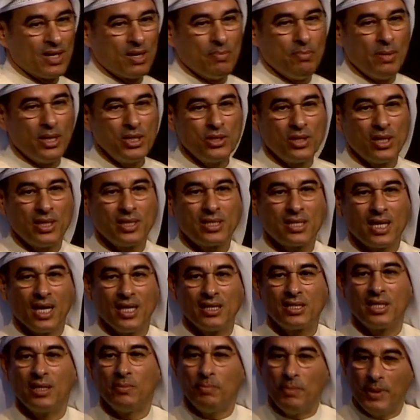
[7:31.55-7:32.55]
majlis, I
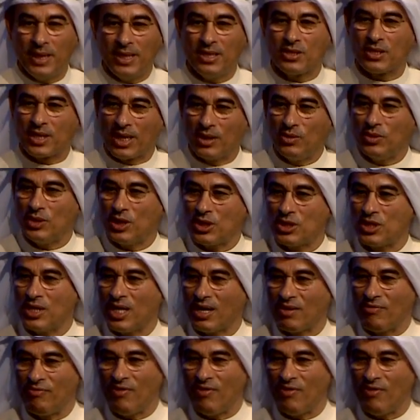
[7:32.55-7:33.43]
said, please, can you just take